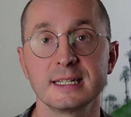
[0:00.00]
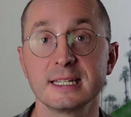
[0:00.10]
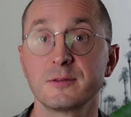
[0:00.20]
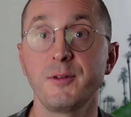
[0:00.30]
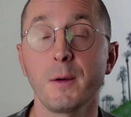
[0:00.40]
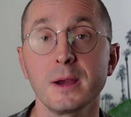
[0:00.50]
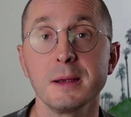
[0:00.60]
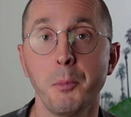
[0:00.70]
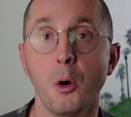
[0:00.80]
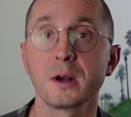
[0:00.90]
it's very
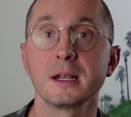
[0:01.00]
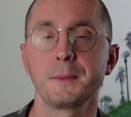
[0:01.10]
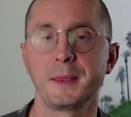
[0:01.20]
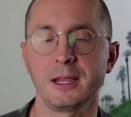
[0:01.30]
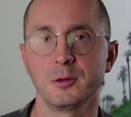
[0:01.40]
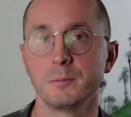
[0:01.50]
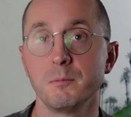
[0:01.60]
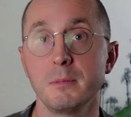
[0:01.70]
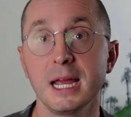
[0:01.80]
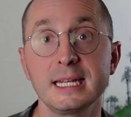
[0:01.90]
important that you
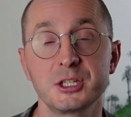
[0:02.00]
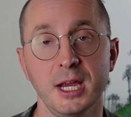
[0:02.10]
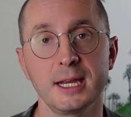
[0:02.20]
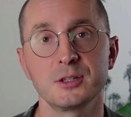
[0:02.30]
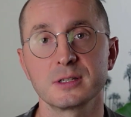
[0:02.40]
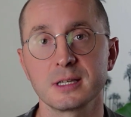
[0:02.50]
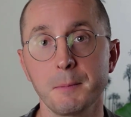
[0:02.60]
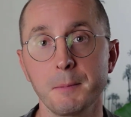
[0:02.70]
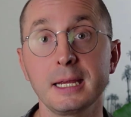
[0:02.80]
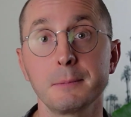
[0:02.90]
make changes and
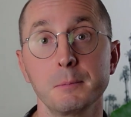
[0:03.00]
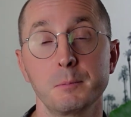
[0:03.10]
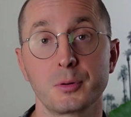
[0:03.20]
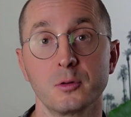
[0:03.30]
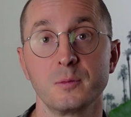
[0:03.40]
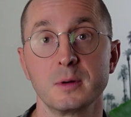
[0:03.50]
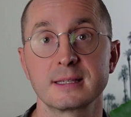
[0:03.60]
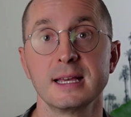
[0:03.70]
make improvements